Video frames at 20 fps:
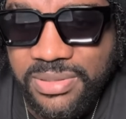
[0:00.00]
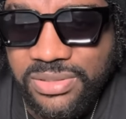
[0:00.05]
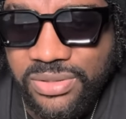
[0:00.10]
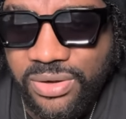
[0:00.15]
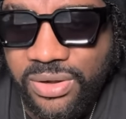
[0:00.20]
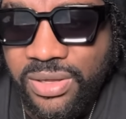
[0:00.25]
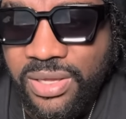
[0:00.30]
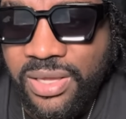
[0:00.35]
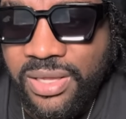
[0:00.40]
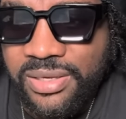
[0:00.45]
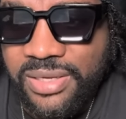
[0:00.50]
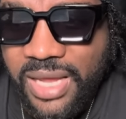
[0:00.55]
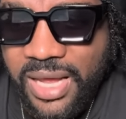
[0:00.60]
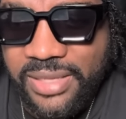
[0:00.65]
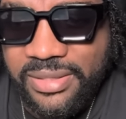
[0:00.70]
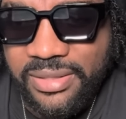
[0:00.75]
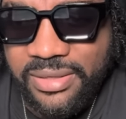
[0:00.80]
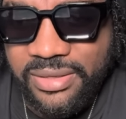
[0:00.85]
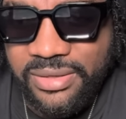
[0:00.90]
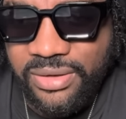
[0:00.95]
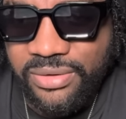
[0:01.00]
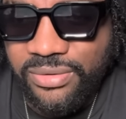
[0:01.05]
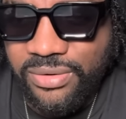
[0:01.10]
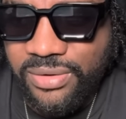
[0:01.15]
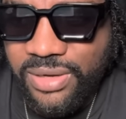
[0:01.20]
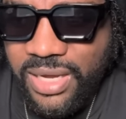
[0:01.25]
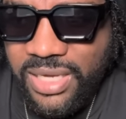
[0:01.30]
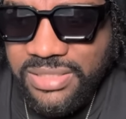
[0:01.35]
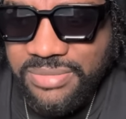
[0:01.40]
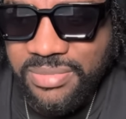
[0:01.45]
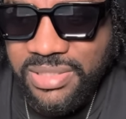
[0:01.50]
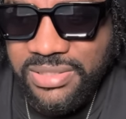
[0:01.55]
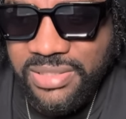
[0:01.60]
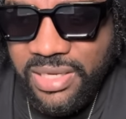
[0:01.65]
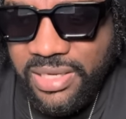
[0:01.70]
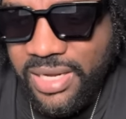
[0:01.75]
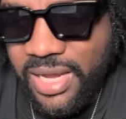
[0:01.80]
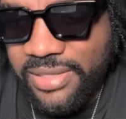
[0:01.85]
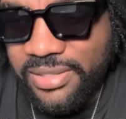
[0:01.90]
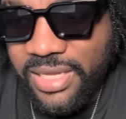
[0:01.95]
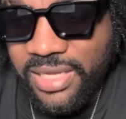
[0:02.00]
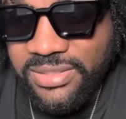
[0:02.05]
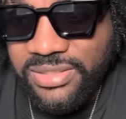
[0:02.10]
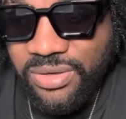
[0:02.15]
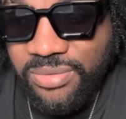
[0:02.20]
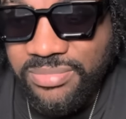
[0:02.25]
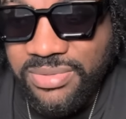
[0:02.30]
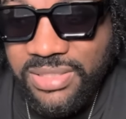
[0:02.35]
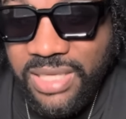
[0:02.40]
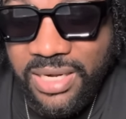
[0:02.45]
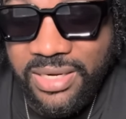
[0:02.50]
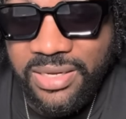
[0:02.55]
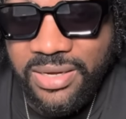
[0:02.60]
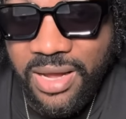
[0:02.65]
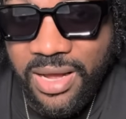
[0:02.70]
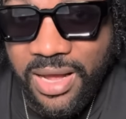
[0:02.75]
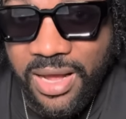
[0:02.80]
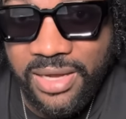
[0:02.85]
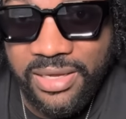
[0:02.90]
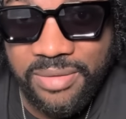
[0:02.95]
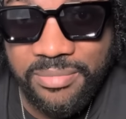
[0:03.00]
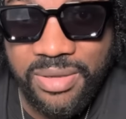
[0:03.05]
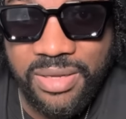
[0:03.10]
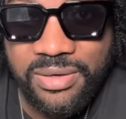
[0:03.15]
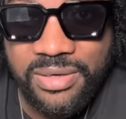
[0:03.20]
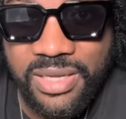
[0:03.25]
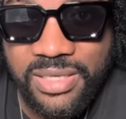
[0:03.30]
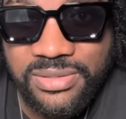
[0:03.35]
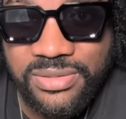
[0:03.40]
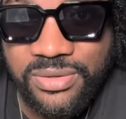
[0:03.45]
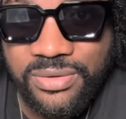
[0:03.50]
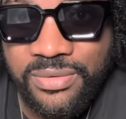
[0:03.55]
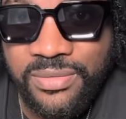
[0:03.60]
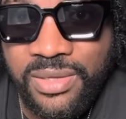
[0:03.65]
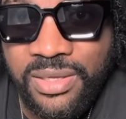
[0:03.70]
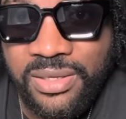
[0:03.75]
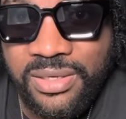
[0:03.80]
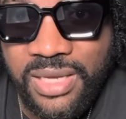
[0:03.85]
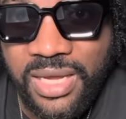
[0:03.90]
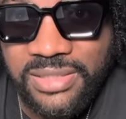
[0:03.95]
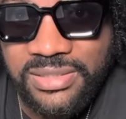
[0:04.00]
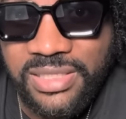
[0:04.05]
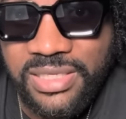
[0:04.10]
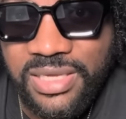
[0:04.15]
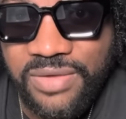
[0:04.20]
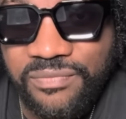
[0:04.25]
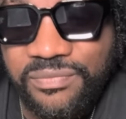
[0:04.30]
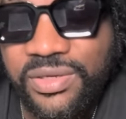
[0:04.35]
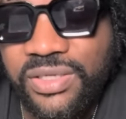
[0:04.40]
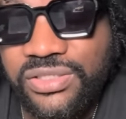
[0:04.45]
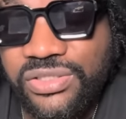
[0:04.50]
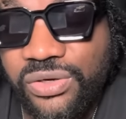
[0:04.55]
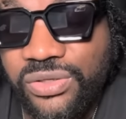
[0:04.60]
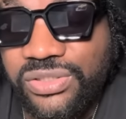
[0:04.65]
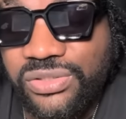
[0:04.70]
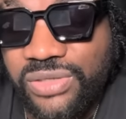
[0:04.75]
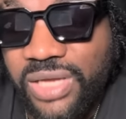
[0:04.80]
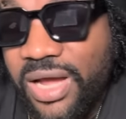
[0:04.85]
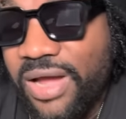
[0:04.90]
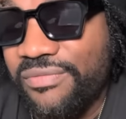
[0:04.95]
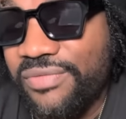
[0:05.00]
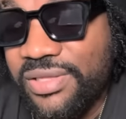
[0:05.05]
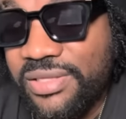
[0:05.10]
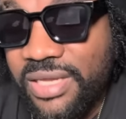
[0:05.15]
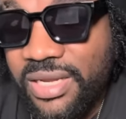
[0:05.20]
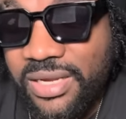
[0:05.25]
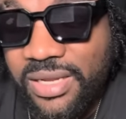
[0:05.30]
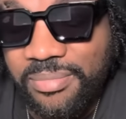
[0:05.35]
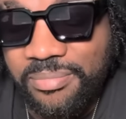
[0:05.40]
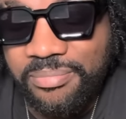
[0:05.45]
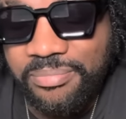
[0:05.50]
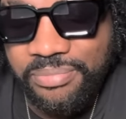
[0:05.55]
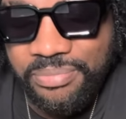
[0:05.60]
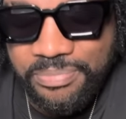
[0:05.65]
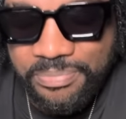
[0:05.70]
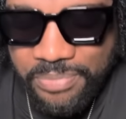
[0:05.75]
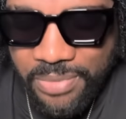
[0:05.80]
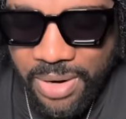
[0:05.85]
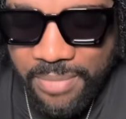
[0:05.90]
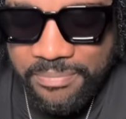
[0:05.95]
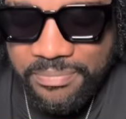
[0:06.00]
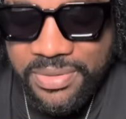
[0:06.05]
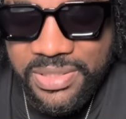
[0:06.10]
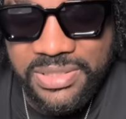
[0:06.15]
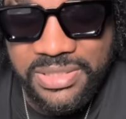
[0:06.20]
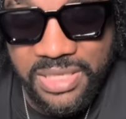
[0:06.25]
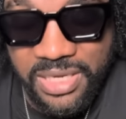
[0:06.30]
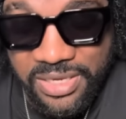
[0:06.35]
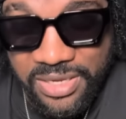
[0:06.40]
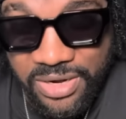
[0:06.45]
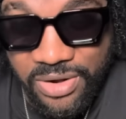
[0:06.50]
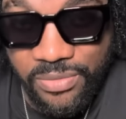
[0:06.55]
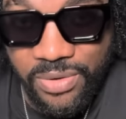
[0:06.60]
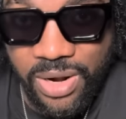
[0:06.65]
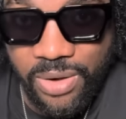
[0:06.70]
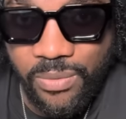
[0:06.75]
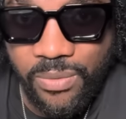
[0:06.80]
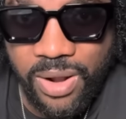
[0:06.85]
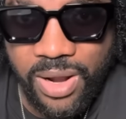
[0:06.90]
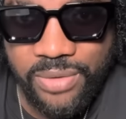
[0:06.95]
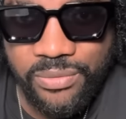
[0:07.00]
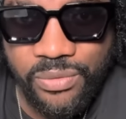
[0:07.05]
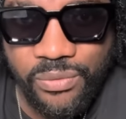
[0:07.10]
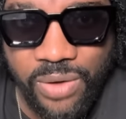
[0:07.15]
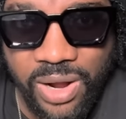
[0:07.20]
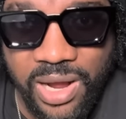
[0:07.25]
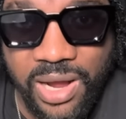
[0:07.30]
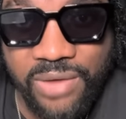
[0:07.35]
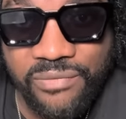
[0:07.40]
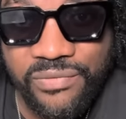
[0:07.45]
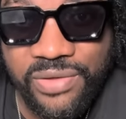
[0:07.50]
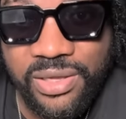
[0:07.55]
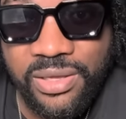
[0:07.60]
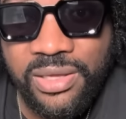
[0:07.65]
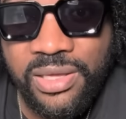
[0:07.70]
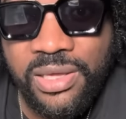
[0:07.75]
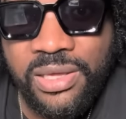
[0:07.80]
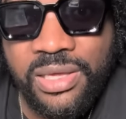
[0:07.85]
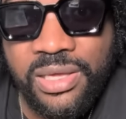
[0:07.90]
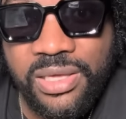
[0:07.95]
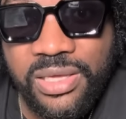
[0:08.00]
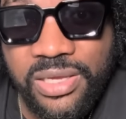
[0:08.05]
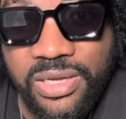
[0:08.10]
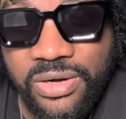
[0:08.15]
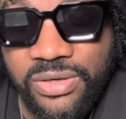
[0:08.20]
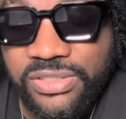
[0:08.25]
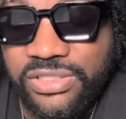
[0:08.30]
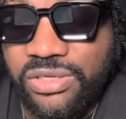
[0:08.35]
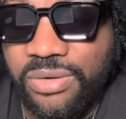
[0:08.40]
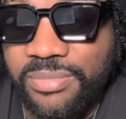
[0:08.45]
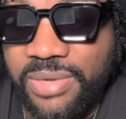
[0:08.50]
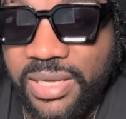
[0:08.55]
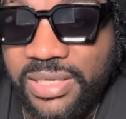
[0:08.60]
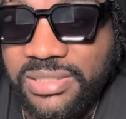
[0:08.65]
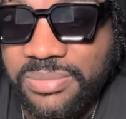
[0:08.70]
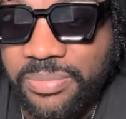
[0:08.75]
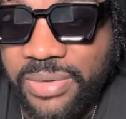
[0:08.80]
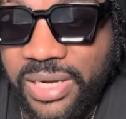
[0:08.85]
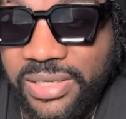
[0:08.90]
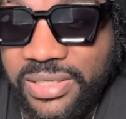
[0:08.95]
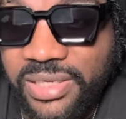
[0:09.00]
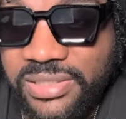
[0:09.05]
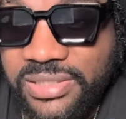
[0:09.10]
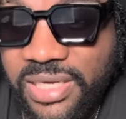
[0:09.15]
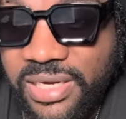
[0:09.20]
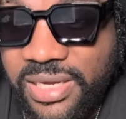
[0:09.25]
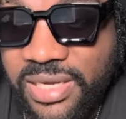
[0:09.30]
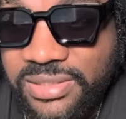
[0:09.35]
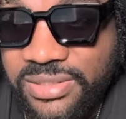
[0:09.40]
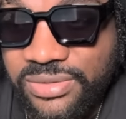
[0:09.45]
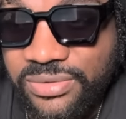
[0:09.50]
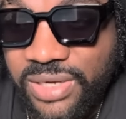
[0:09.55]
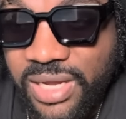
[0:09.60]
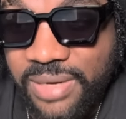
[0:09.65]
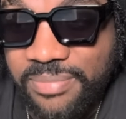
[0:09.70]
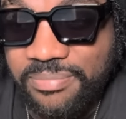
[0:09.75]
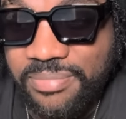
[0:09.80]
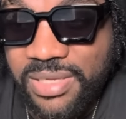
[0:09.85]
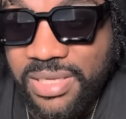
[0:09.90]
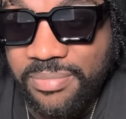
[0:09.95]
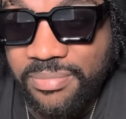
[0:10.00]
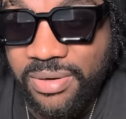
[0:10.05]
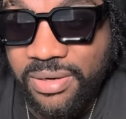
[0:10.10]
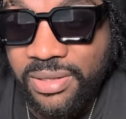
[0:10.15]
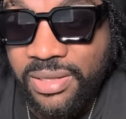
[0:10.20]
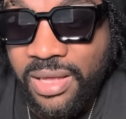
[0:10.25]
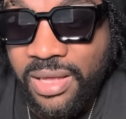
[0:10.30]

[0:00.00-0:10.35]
So that, you know, as me say, that has some solid argument there. So that's even the judge would have to tell them promptly say, here we go on. We want to hear some explanation as to that, people.